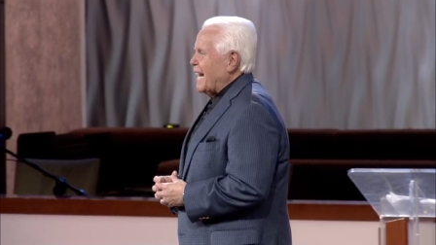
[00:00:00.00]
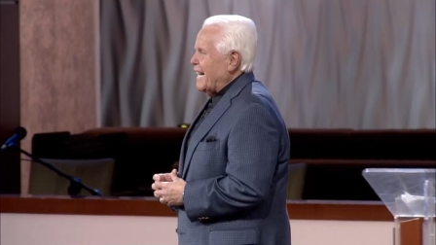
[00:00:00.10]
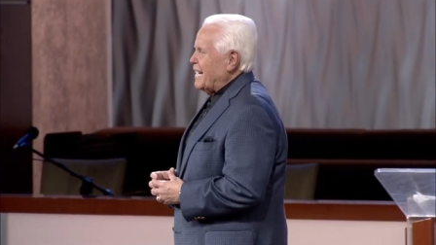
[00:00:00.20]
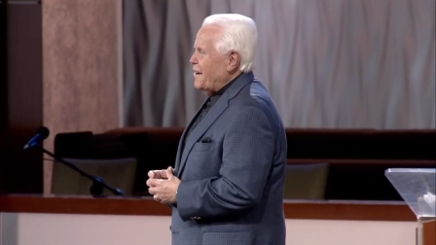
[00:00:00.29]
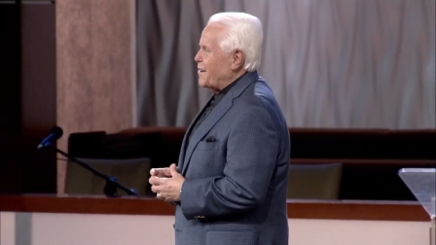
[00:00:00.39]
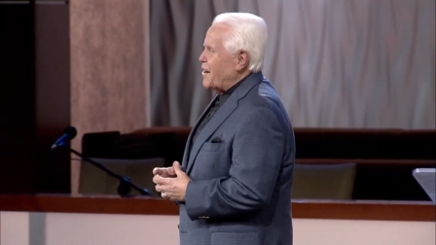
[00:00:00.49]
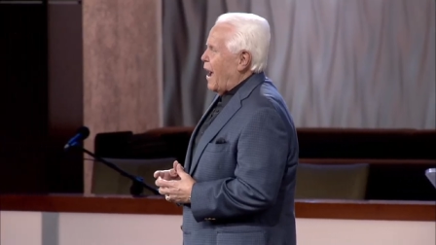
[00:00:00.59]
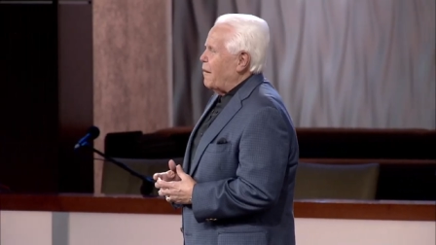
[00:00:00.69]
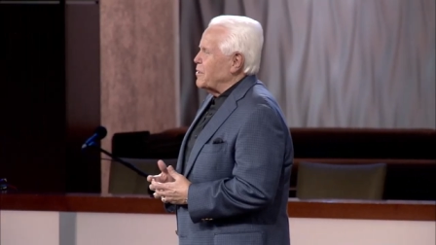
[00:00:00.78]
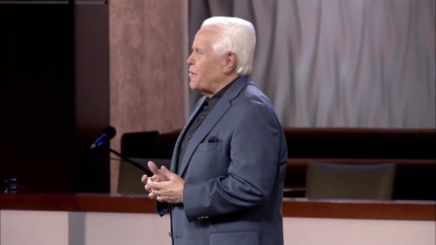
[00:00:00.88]
any difference. You know,
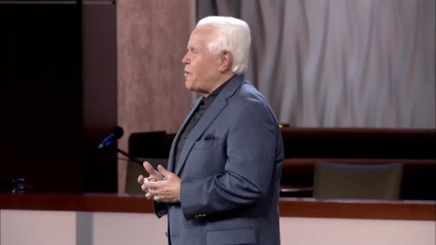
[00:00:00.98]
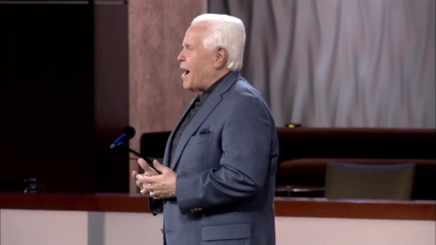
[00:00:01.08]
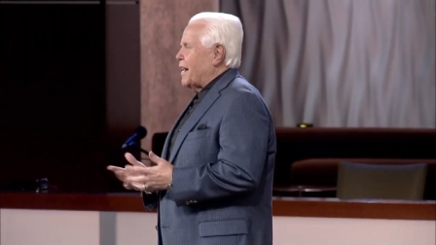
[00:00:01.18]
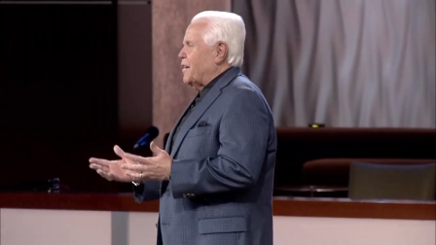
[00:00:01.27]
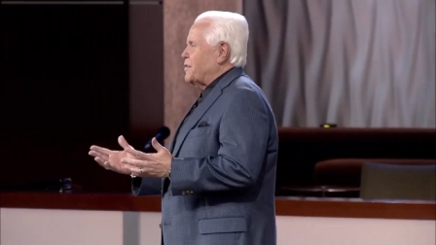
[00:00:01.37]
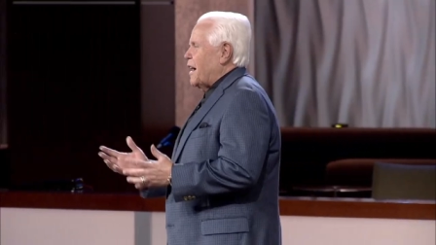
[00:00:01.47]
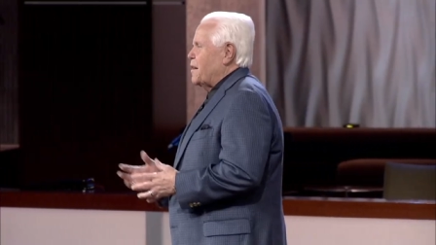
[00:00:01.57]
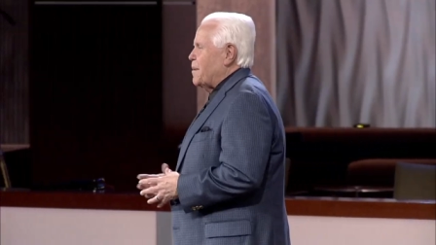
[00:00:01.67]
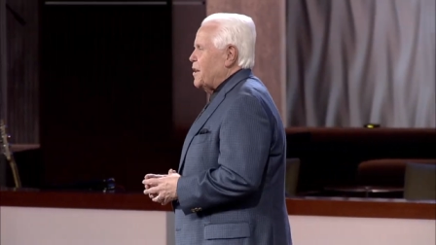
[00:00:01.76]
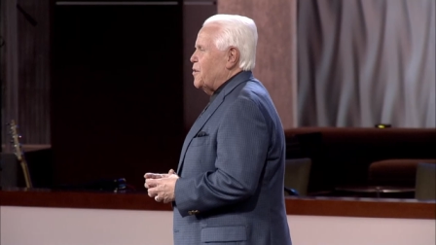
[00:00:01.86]
I was a rock entertainer.
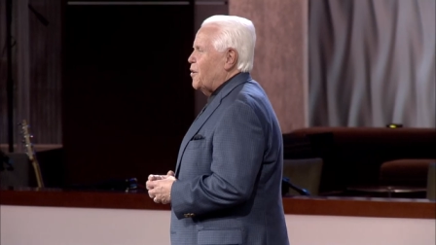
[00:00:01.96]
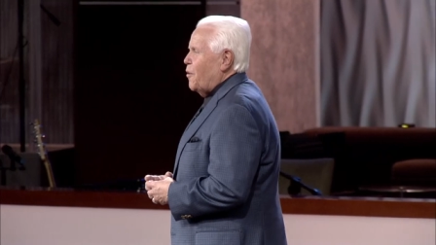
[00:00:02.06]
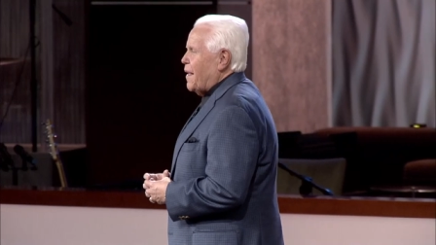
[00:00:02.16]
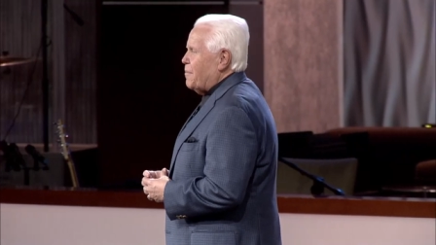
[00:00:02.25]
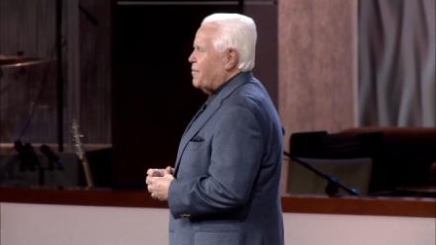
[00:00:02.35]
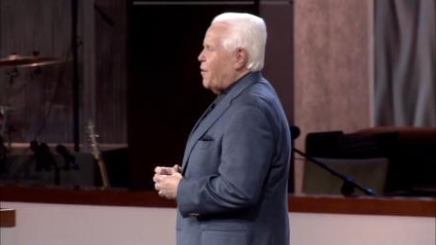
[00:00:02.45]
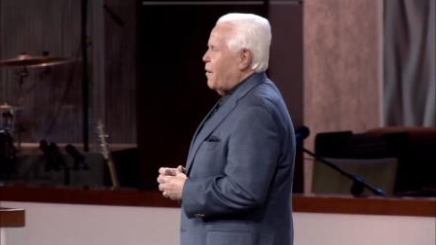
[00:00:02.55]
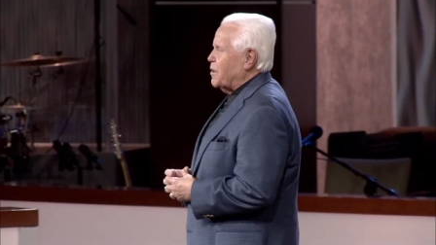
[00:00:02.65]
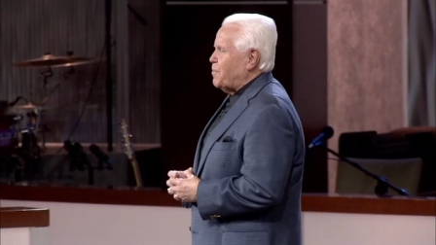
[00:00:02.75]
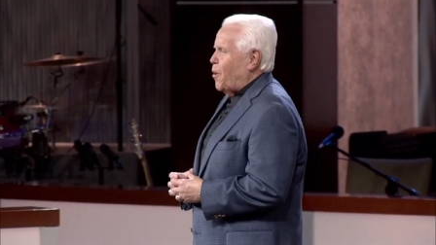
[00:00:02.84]
Many of you know that before I
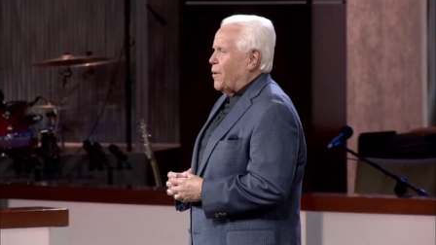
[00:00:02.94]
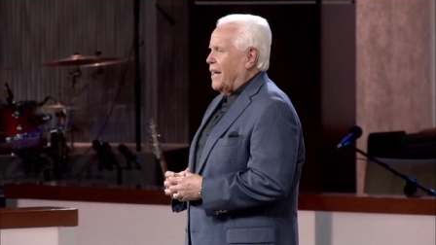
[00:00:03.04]
was born.